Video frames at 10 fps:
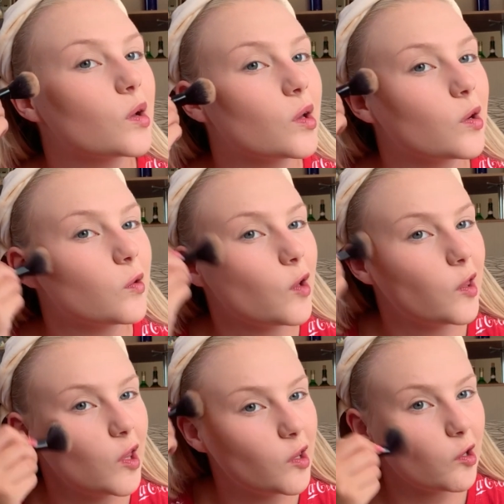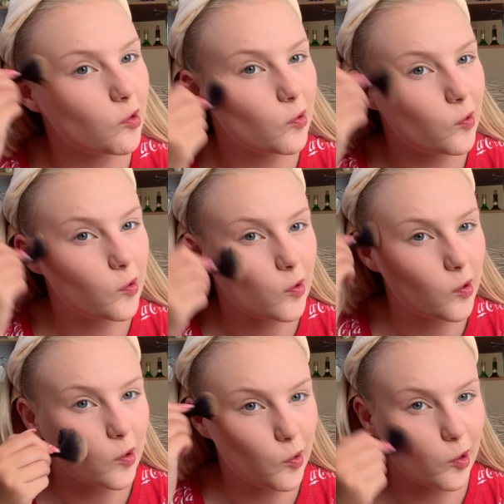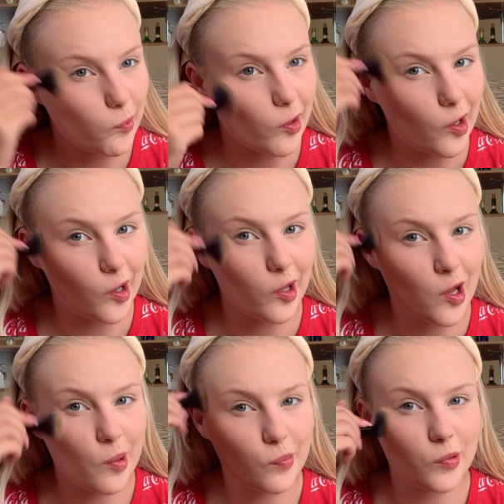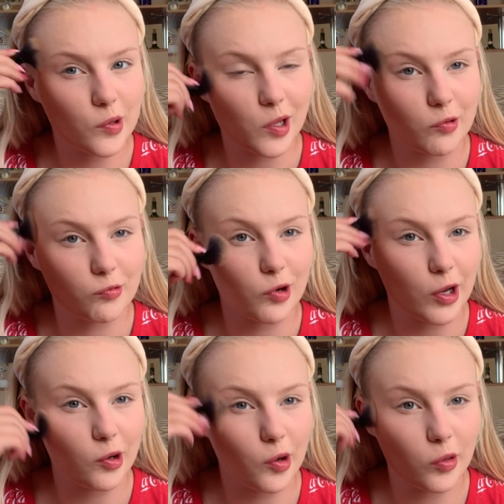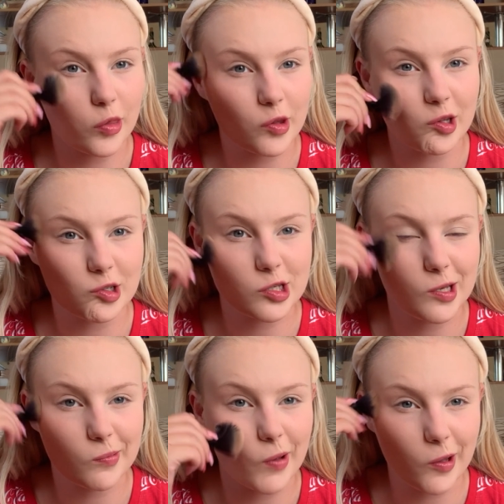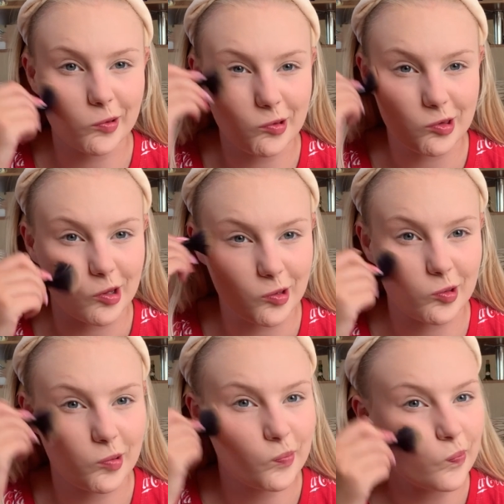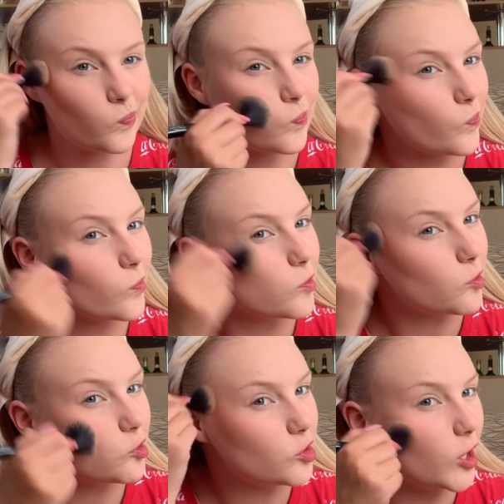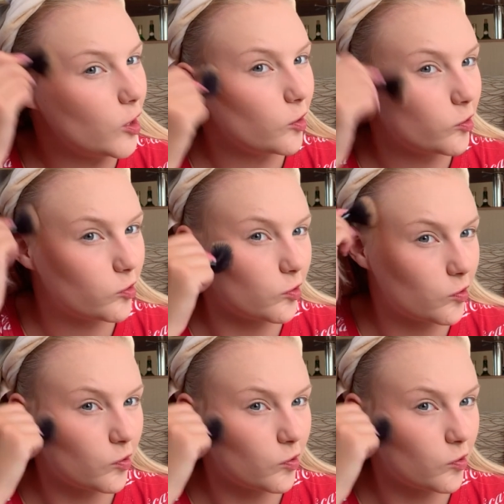and I'm taking this a little bit high up, like right on the cheekbones and the cheeks,